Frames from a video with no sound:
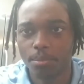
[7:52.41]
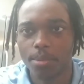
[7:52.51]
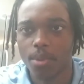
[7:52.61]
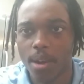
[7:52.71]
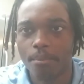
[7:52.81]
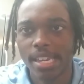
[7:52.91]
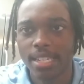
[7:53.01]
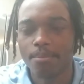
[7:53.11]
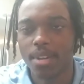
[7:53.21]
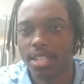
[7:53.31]
People are
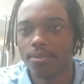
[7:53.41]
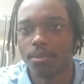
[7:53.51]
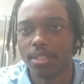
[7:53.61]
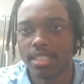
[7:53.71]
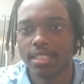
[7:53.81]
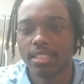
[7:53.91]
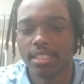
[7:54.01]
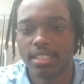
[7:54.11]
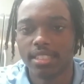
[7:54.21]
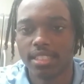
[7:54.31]
making money from
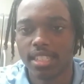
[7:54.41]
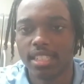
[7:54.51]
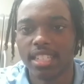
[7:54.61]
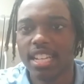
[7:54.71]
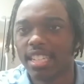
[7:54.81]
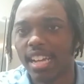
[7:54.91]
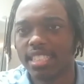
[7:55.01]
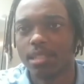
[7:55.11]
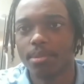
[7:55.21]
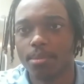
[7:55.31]
this disease, not
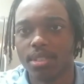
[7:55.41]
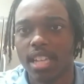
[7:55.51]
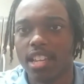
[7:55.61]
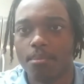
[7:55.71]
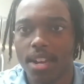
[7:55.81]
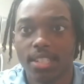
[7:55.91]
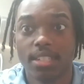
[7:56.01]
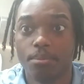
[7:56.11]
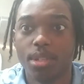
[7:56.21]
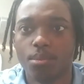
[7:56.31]
just people selling money,
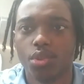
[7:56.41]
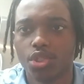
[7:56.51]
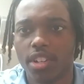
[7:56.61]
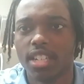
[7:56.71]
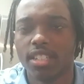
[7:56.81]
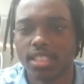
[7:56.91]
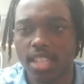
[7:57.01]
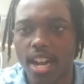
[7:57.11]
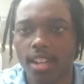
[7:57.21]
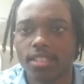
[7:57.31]
the people trading
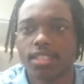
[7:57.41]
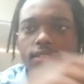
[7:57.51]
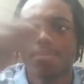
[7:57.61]
stocks.